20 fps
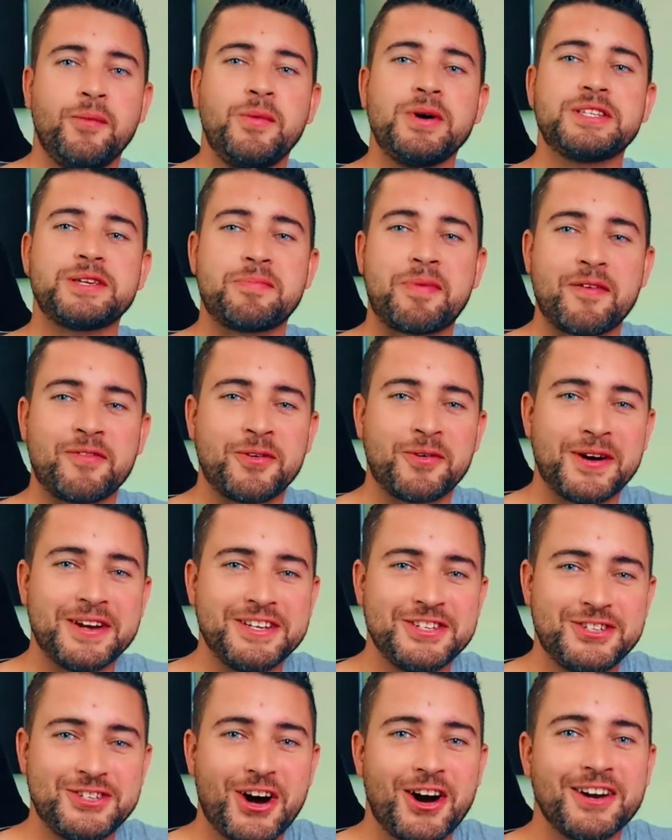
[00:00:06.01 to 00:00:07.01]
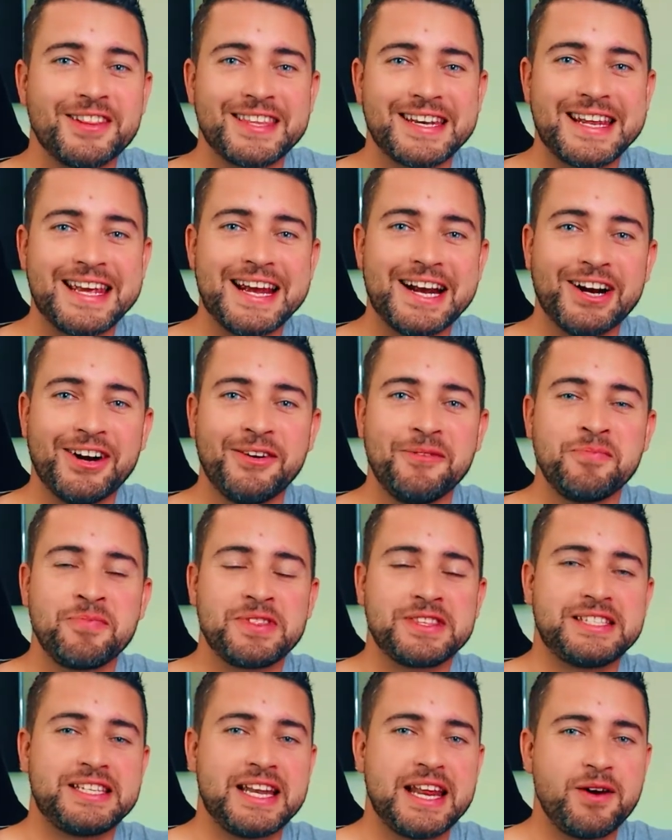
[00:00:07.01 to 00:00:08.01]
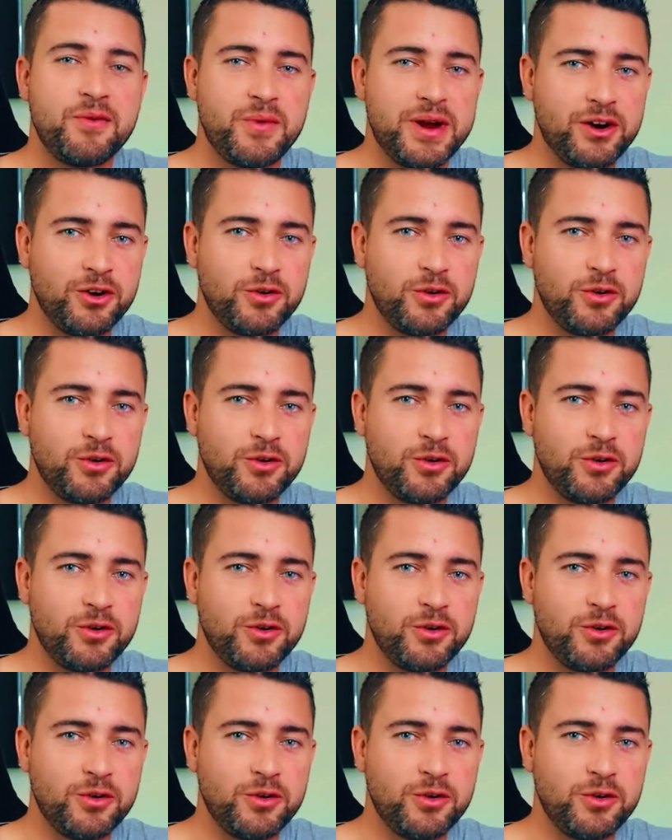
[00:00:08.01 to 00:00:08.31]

What's up everyone, Jonathan here. Today we